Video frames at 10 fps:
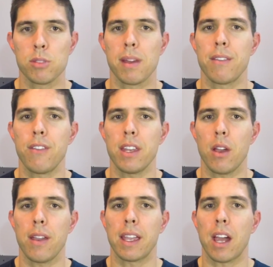made a
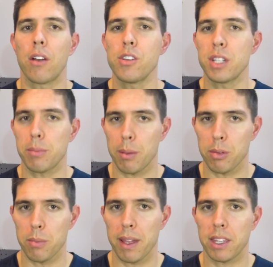video encouraging people
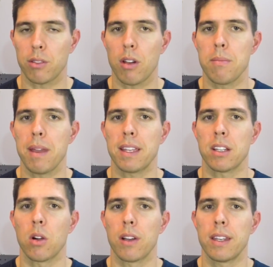to make their own Maker
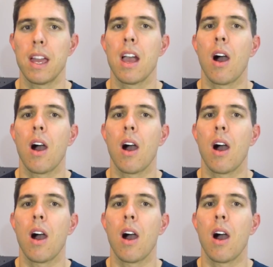coin,